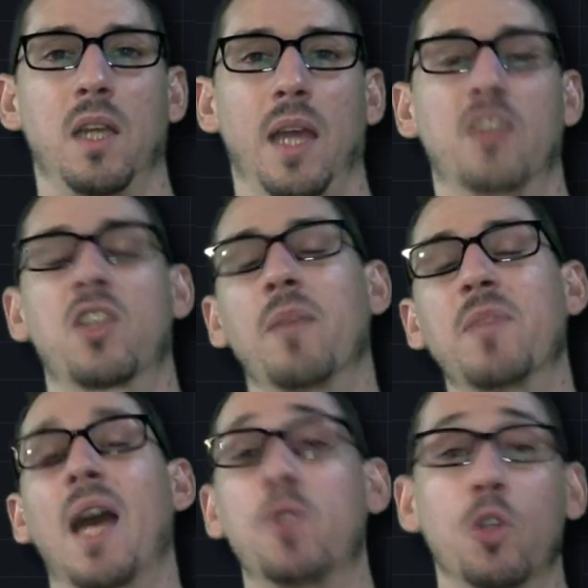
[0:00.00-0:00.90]
And
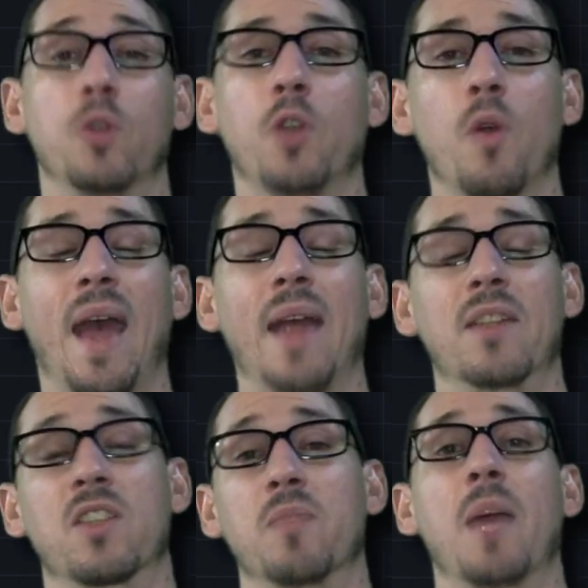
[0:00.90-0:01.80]
sometimes you'll know that and
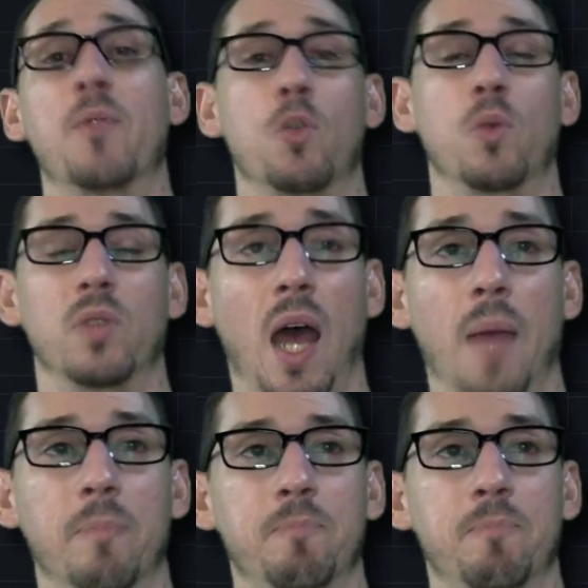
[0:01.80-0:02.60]
sometimes you will not.